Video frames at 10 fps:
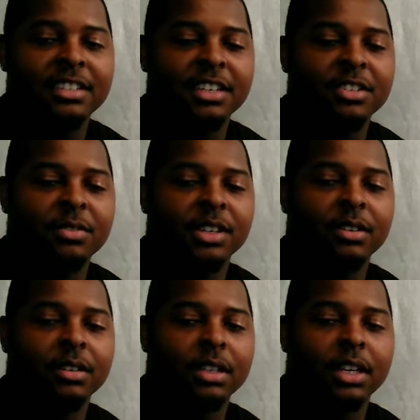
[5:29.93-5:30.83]
That's the history
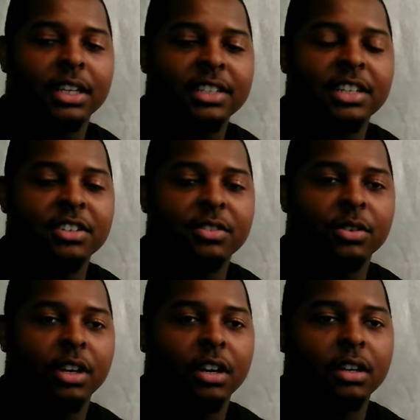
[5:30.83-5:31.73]
on
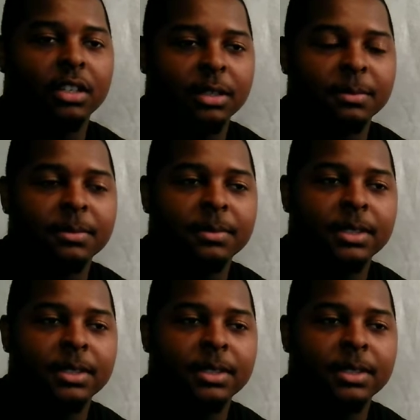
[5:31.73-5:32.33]
the car club.